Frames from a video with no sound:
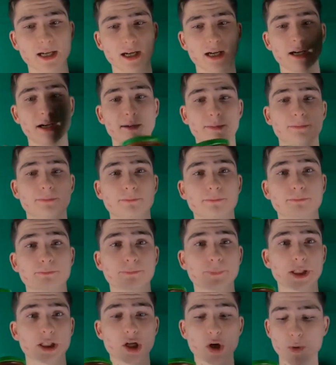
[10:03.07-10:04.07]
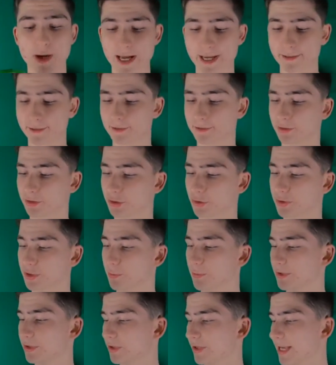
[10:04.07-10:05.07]
but go ahead, use
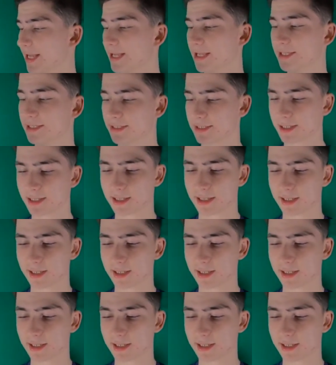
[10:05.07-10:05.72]
it with your eggs.